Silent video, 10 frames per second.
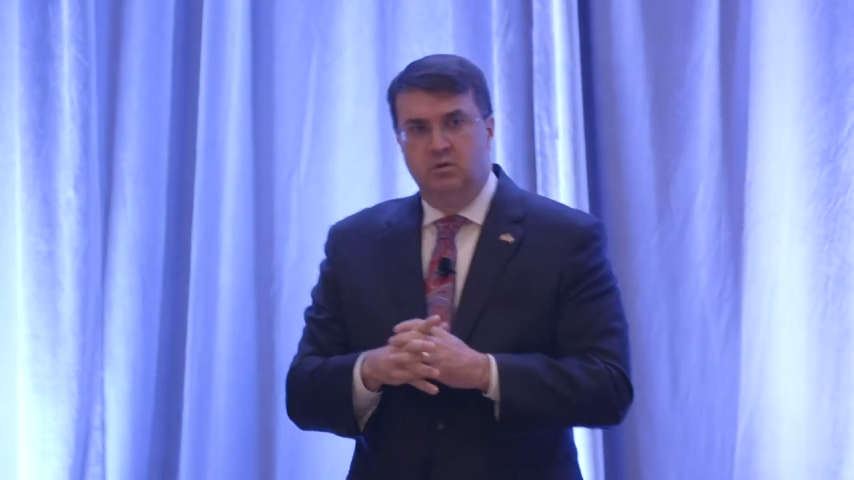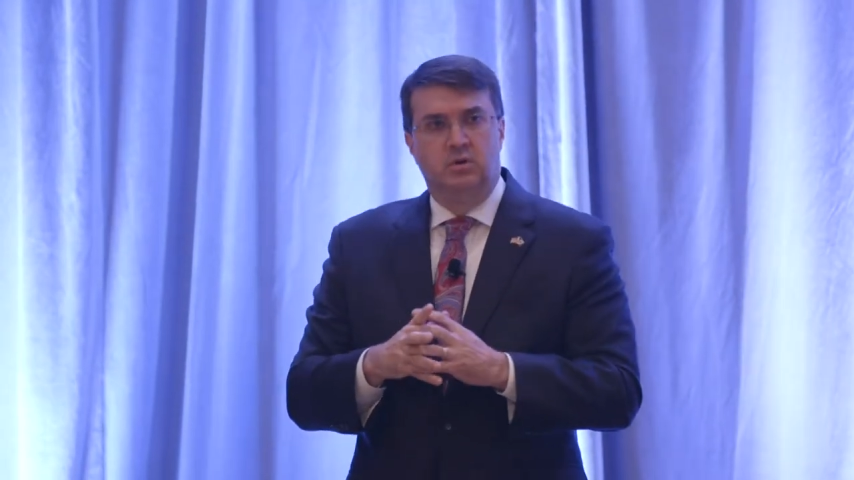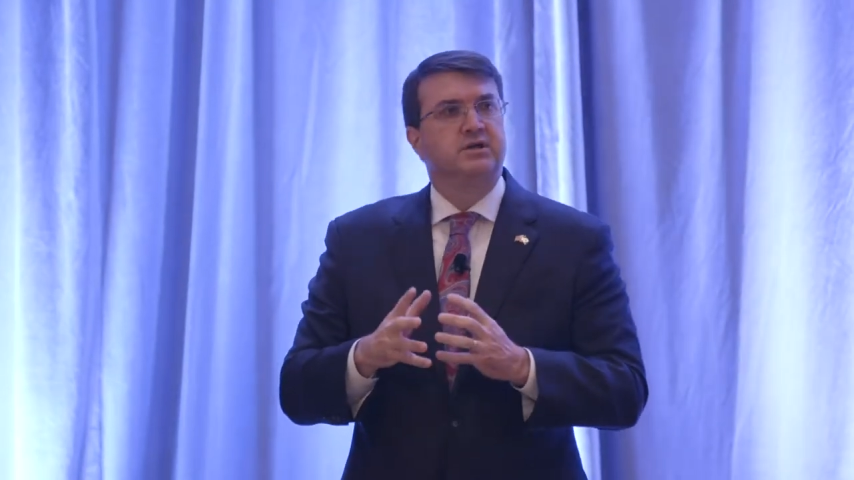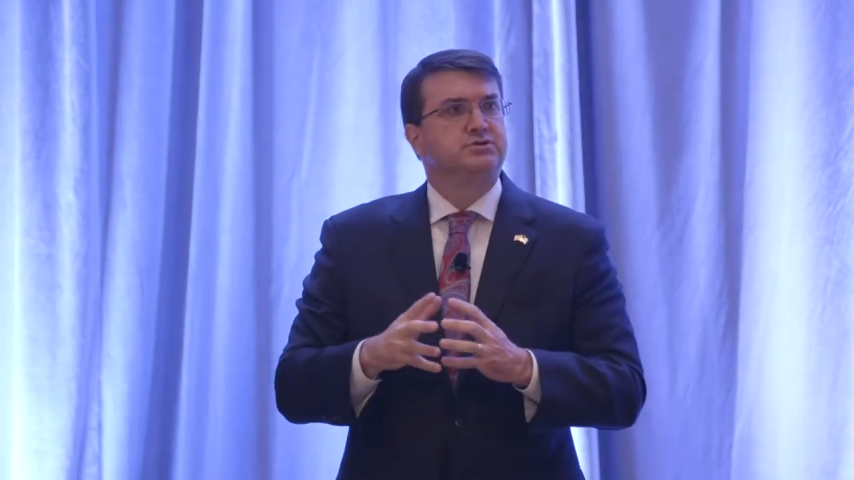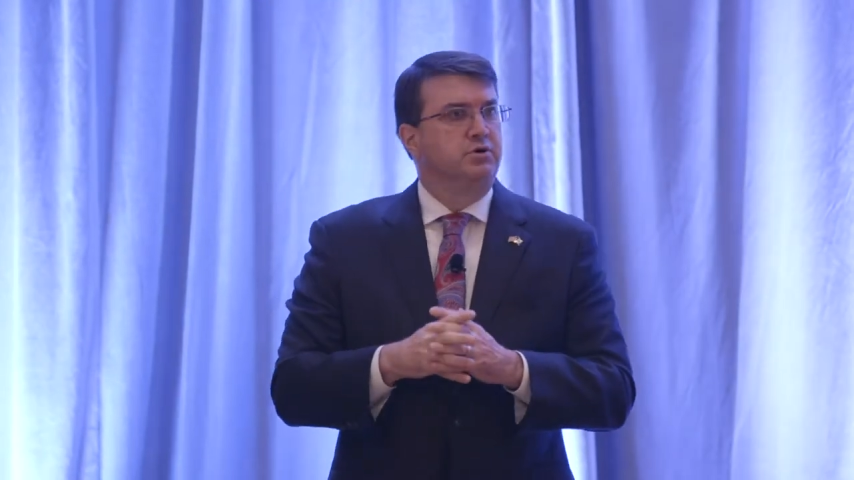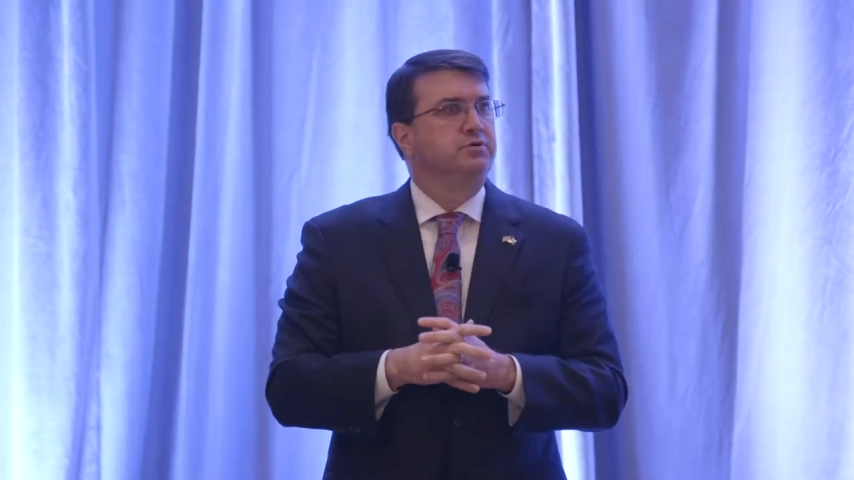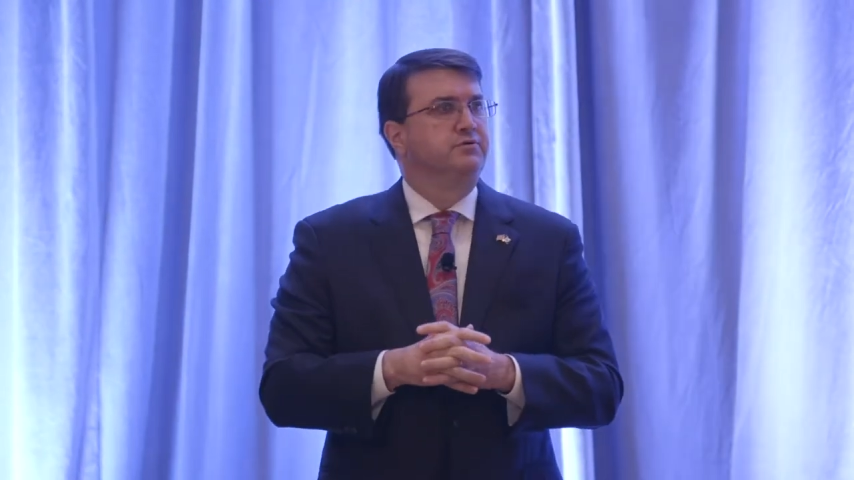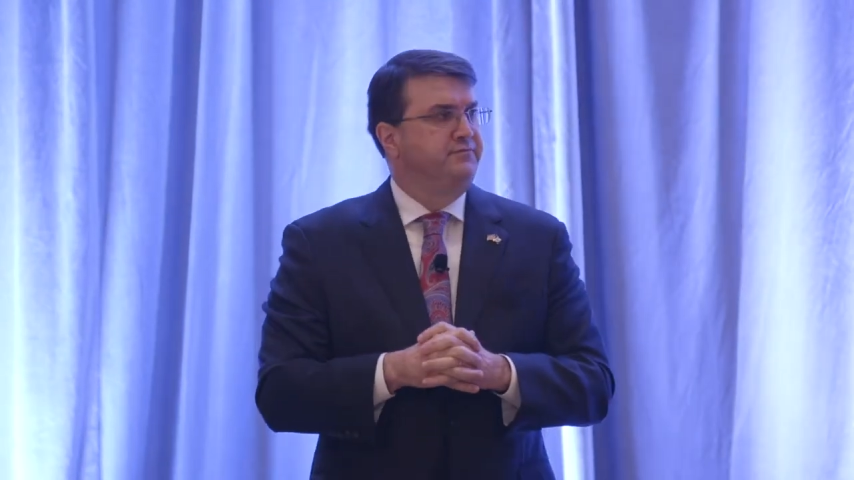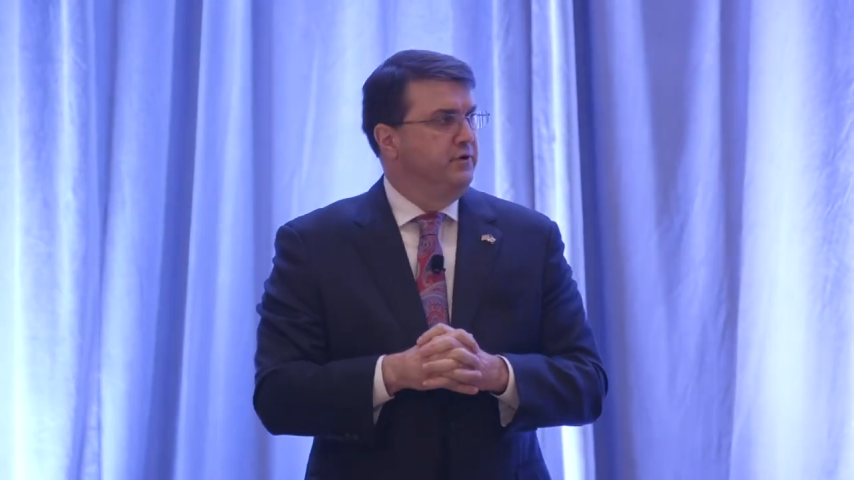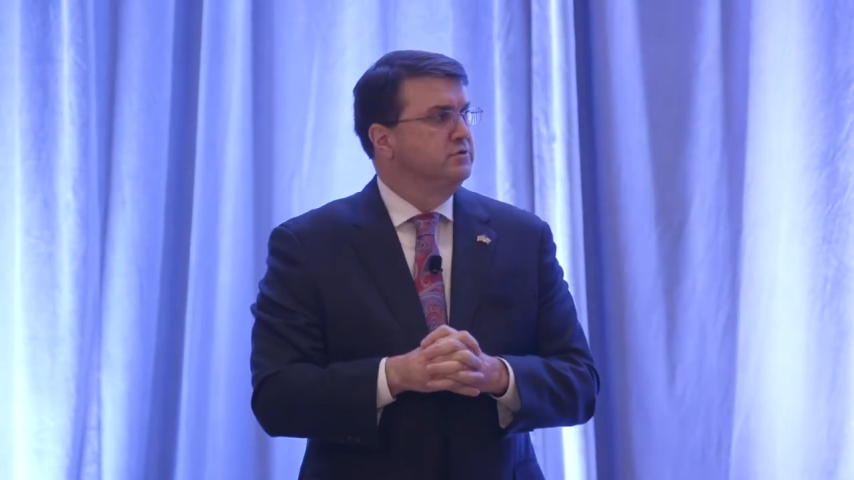Well, I told
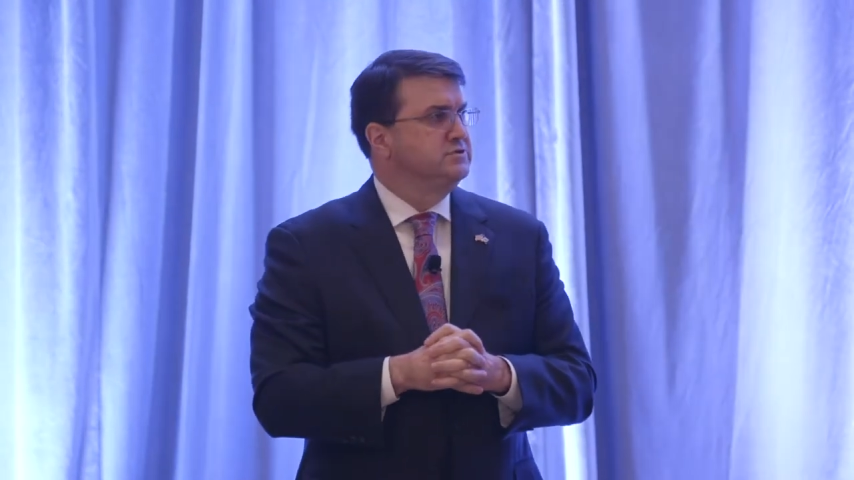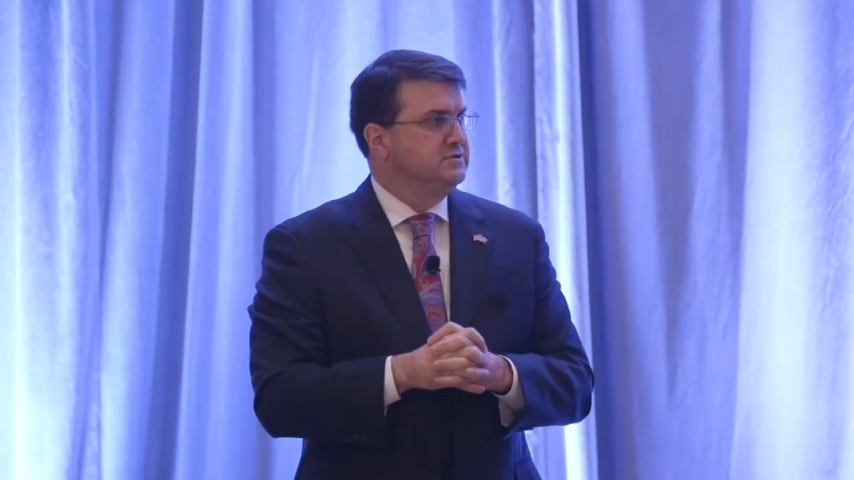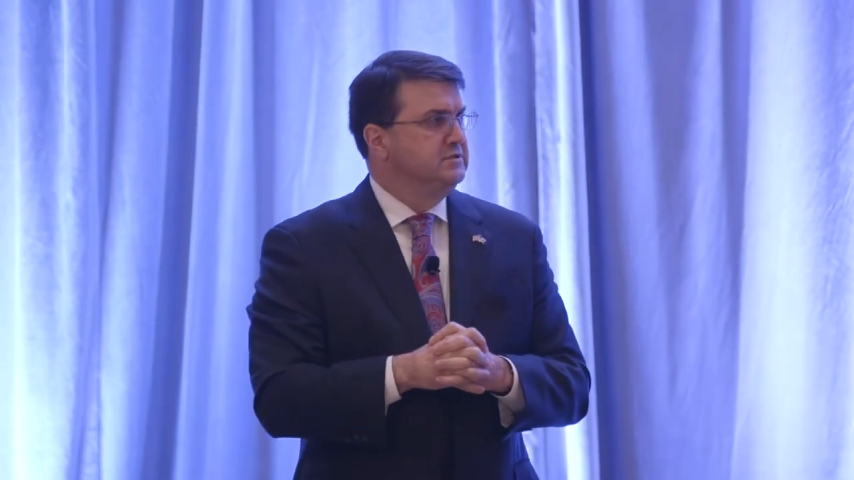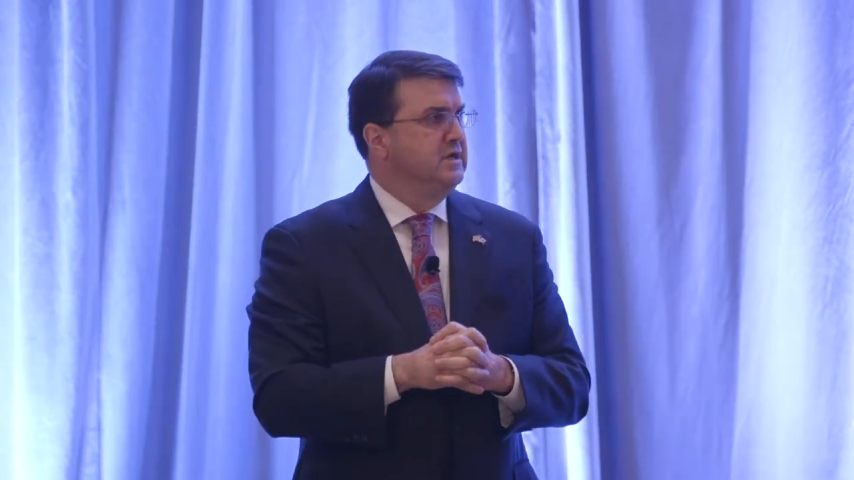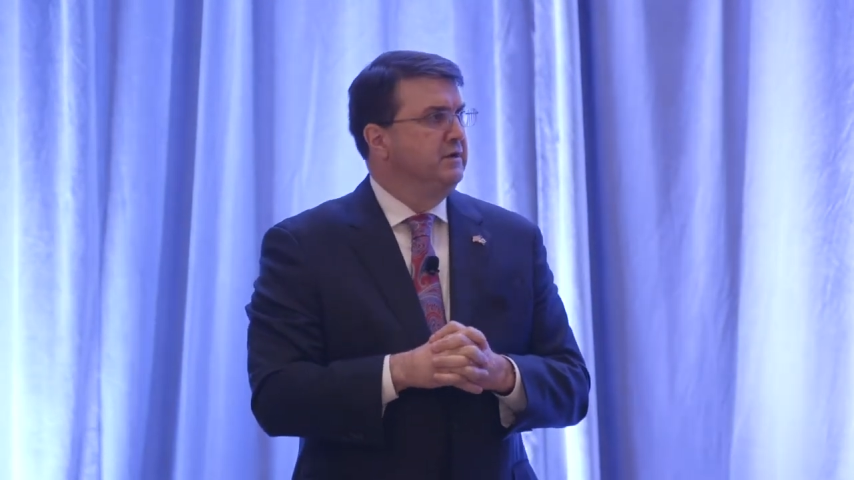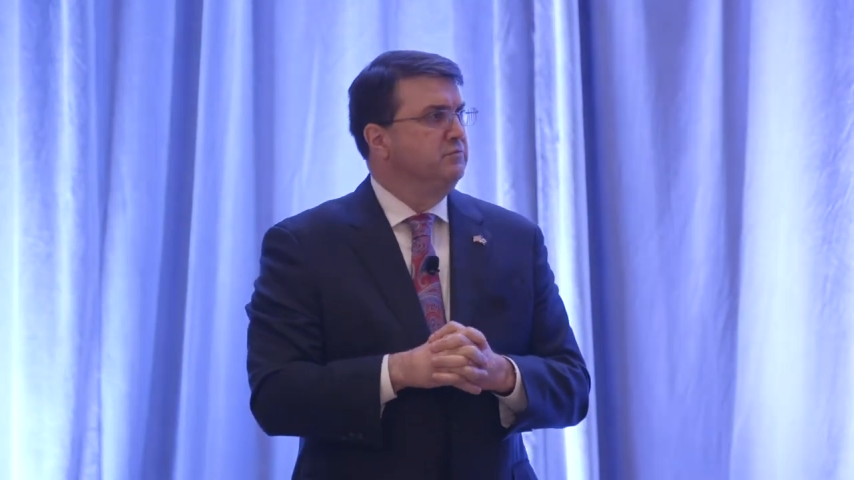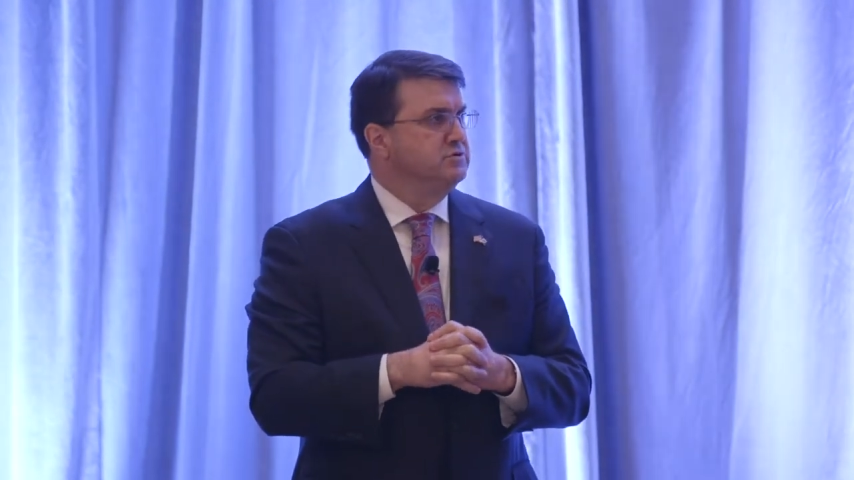the folks that that